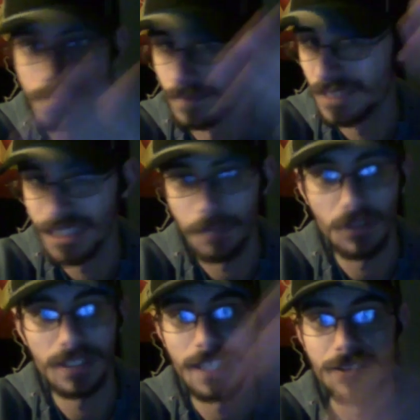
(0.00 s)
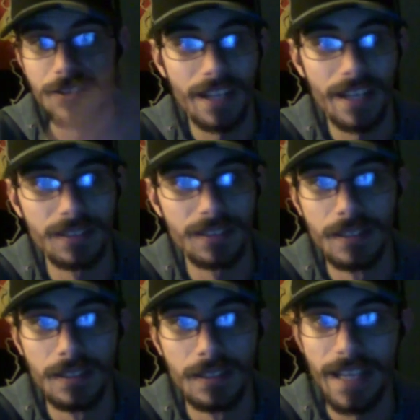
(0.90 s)
Simple as that, you guys.
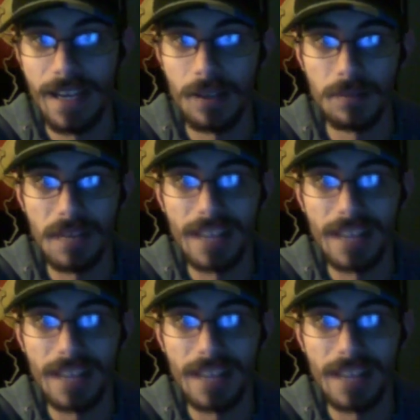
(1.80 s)
Now,